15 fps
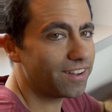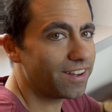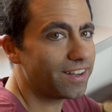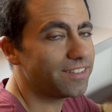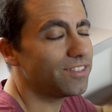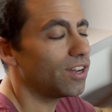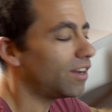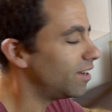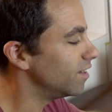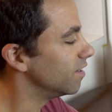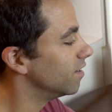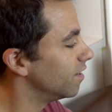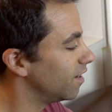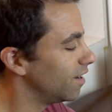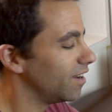a
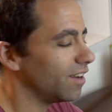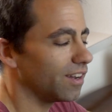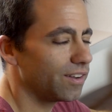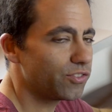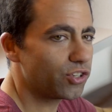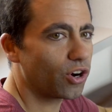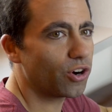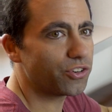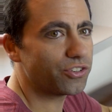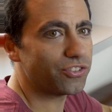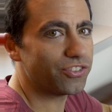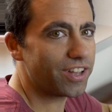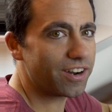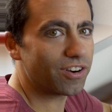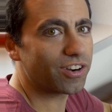ton of
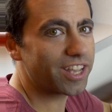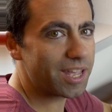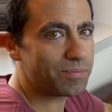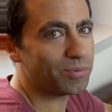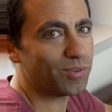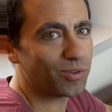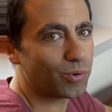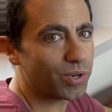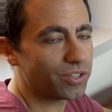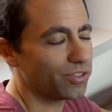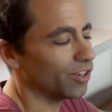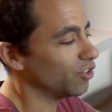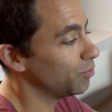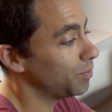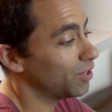chargers that are capable of quick
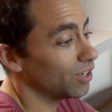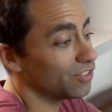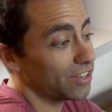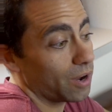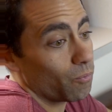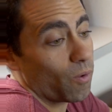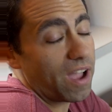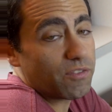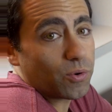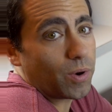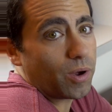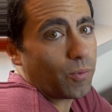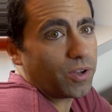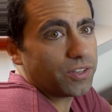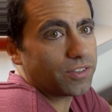charge, because
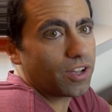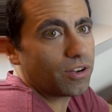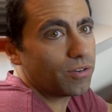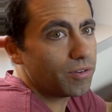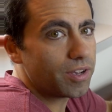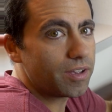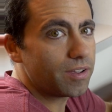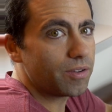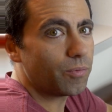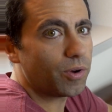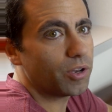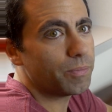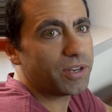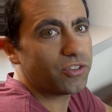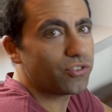everyone wanted to go,
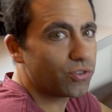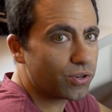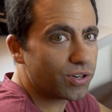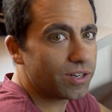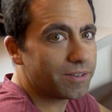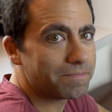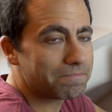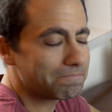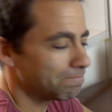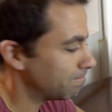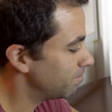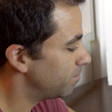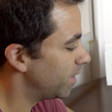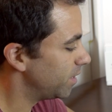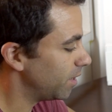wanted to make sure
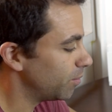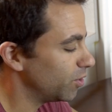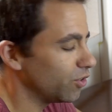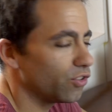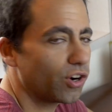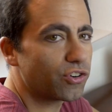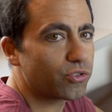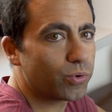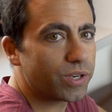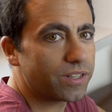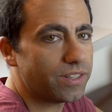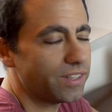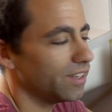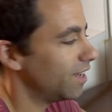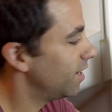that they're able to charge
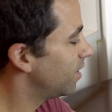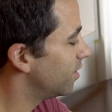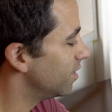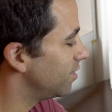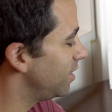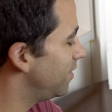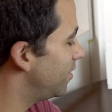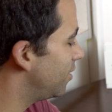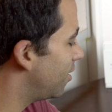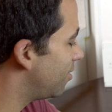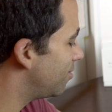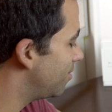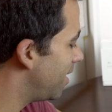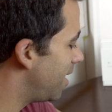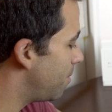quickly. Because even
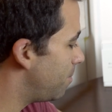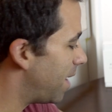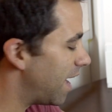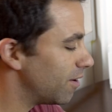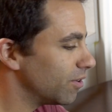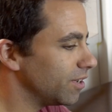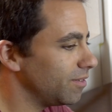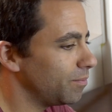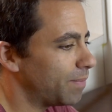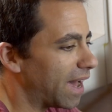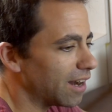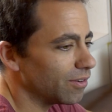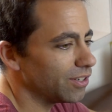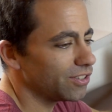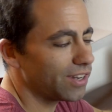though battery
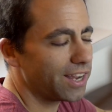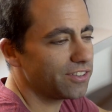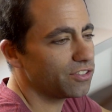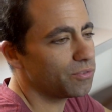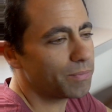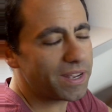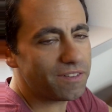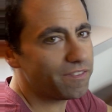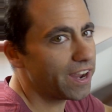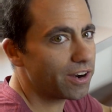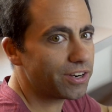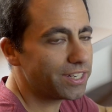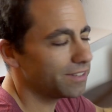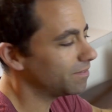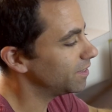battery sizes might
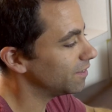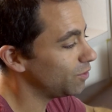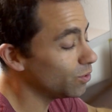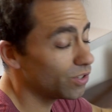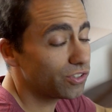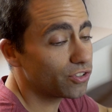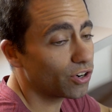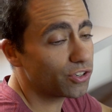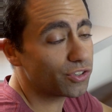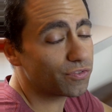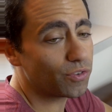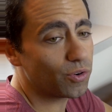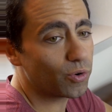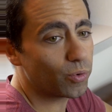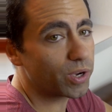vary, if you can charge your
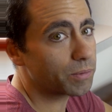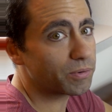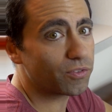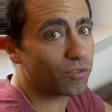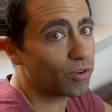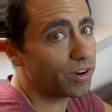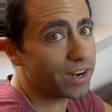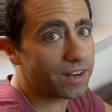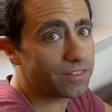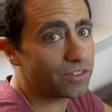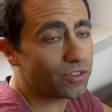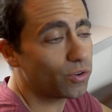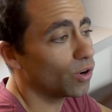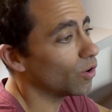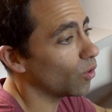phone quick before running out the
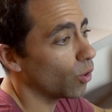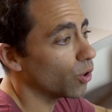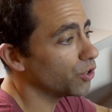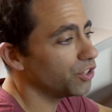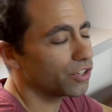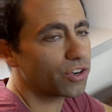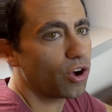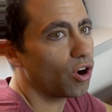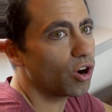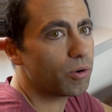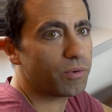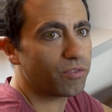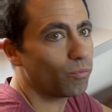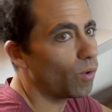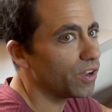door or in your car
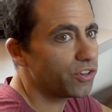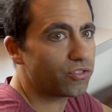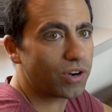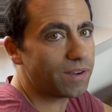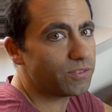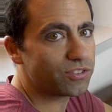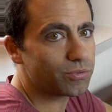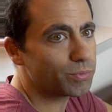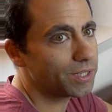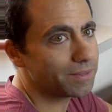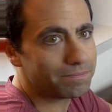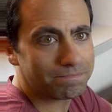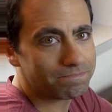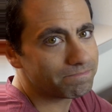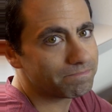while you're driving
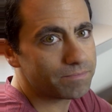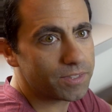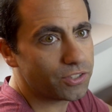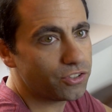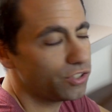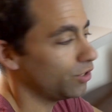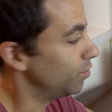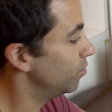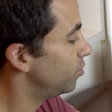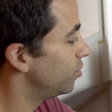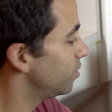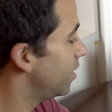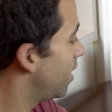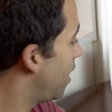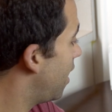somewhere, it's huge.